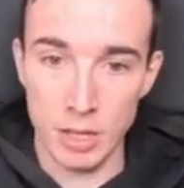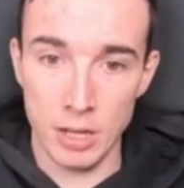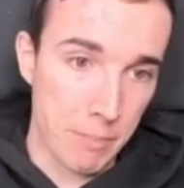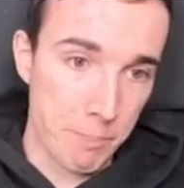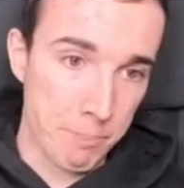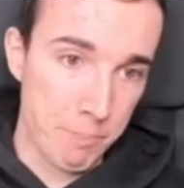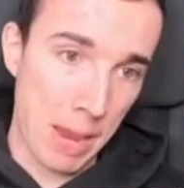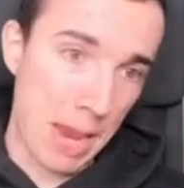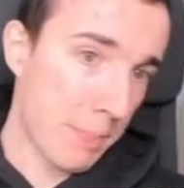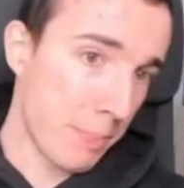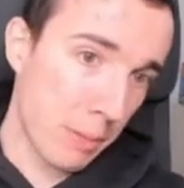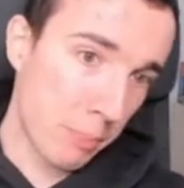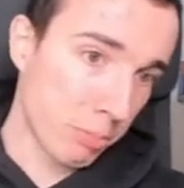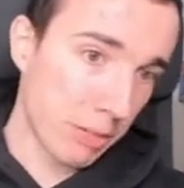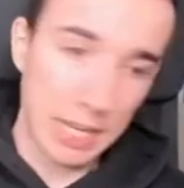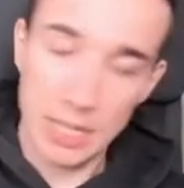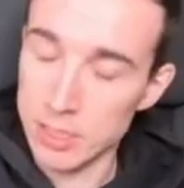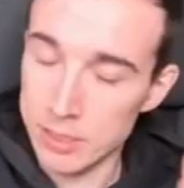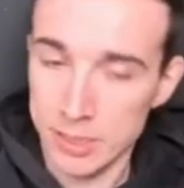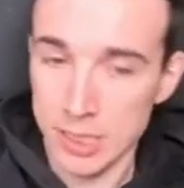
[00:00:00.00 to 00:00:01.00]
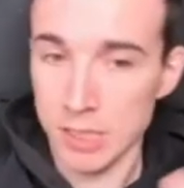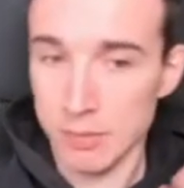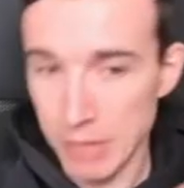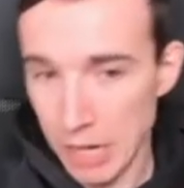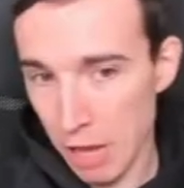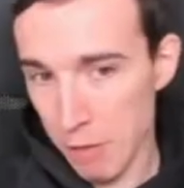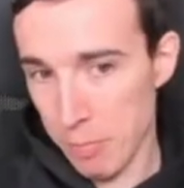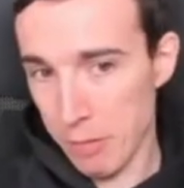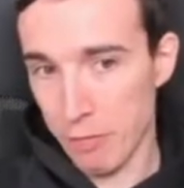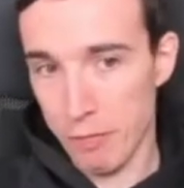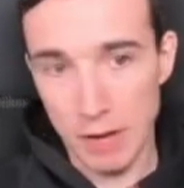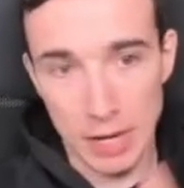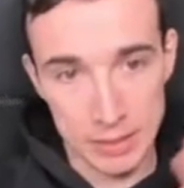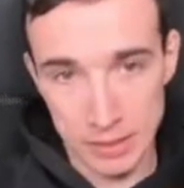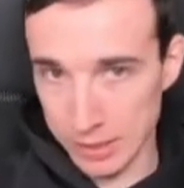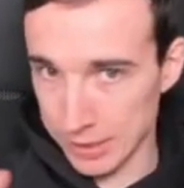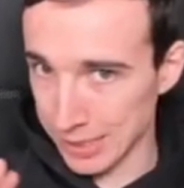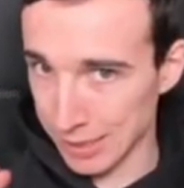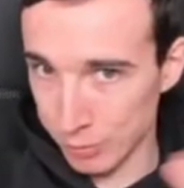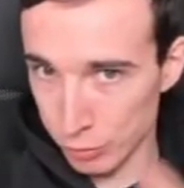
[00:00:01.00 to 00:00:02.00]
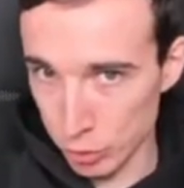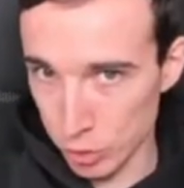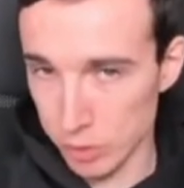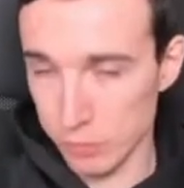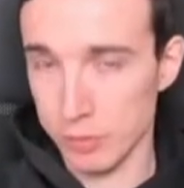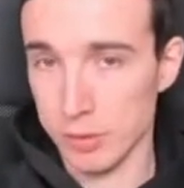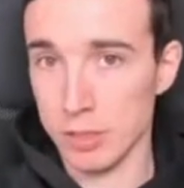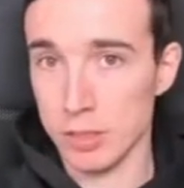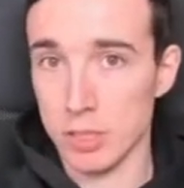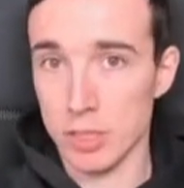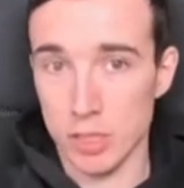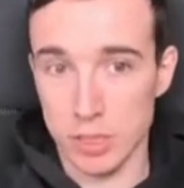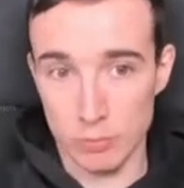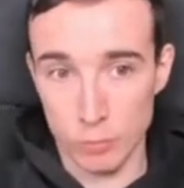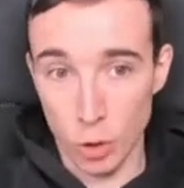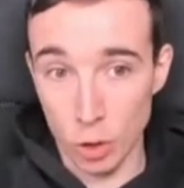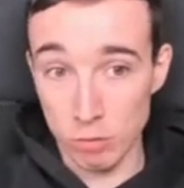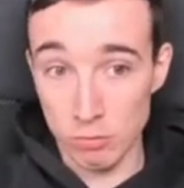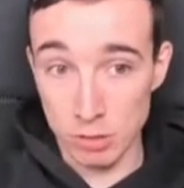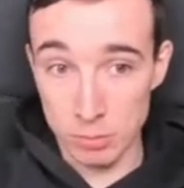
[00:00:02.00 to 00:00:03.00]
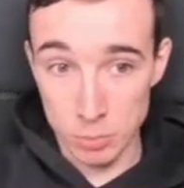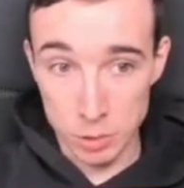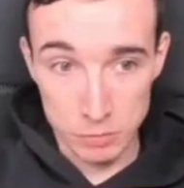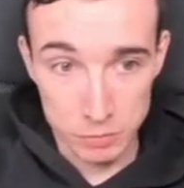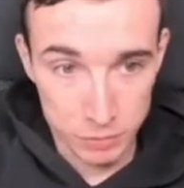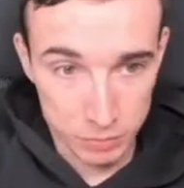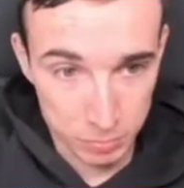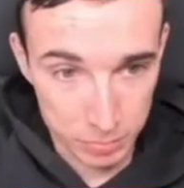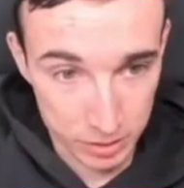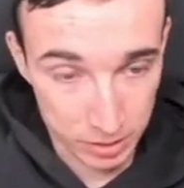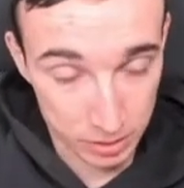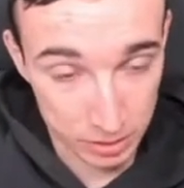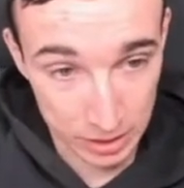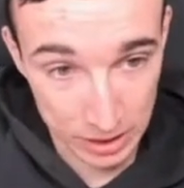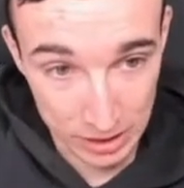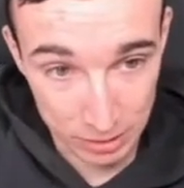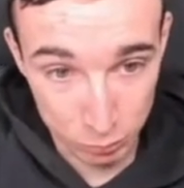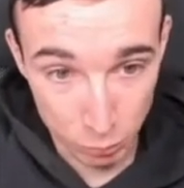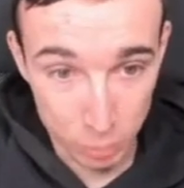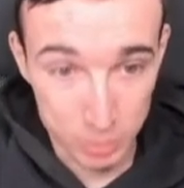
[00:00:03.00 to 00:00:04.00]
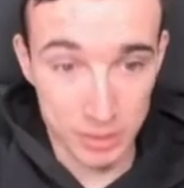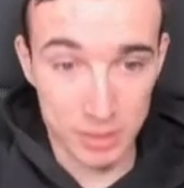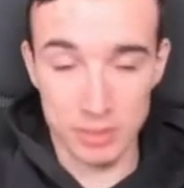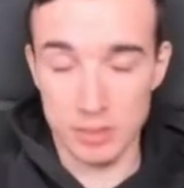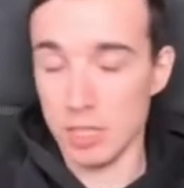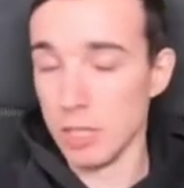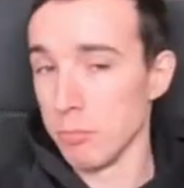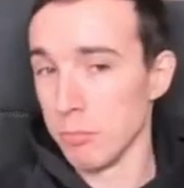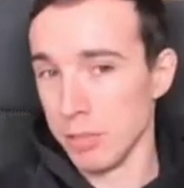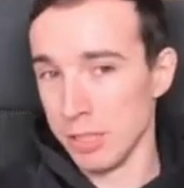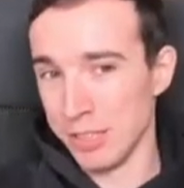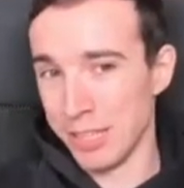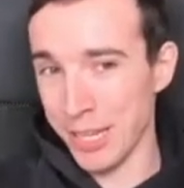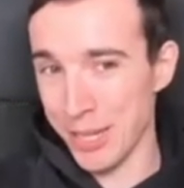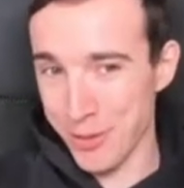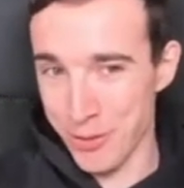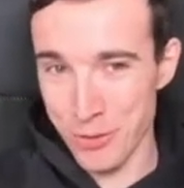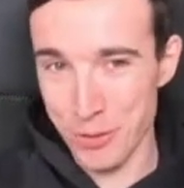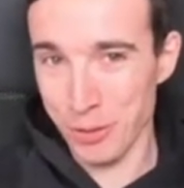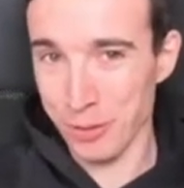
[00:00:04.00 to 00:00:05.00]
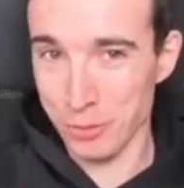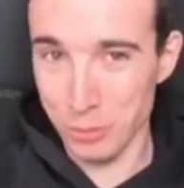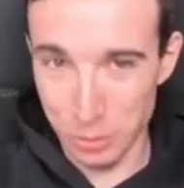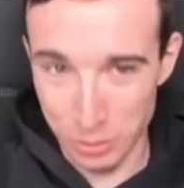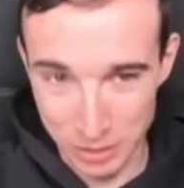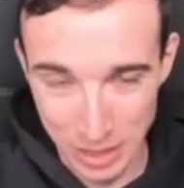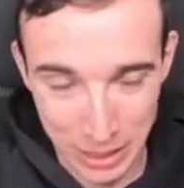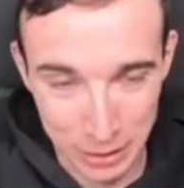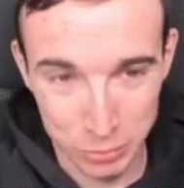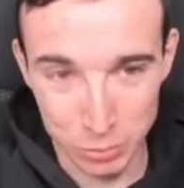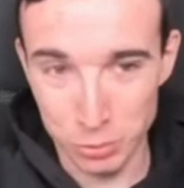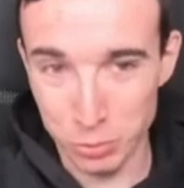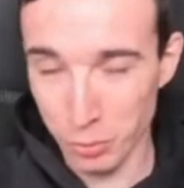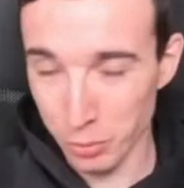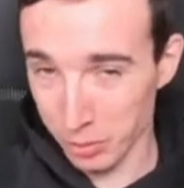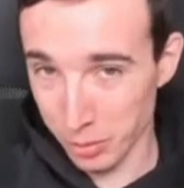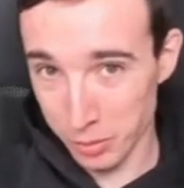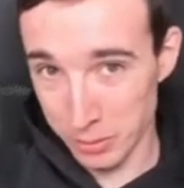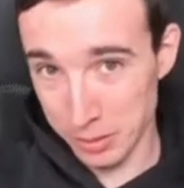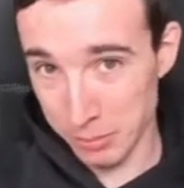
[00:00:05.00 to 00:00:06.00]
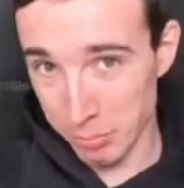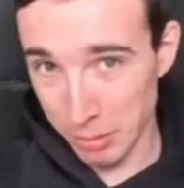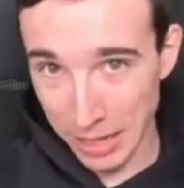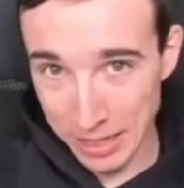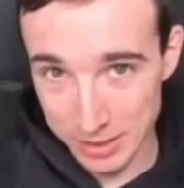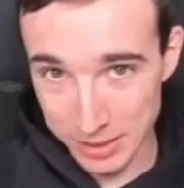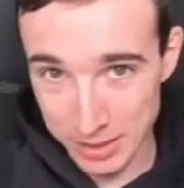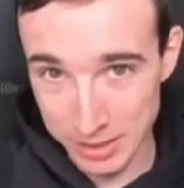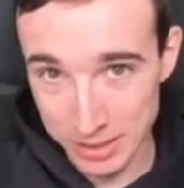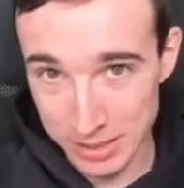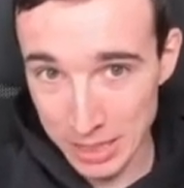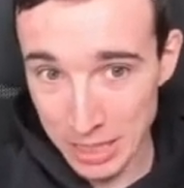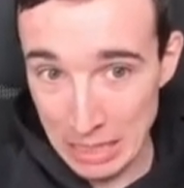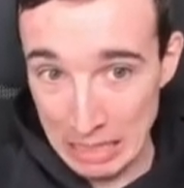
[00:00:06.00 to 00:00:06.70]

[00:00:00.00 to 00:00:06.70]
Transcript: Maybe Black can survive by finding some sort of series of only moves, but it looks extremely dangerous to try to do so in practice.